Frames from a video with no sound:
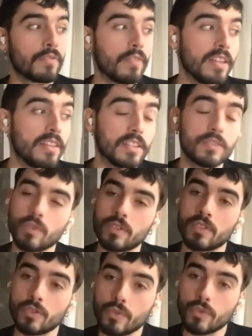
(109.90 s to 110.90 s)
afraid this
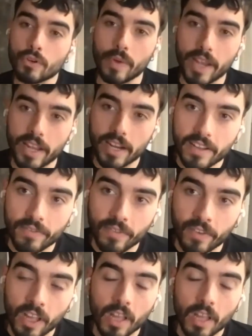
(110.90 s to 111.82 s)
was too creative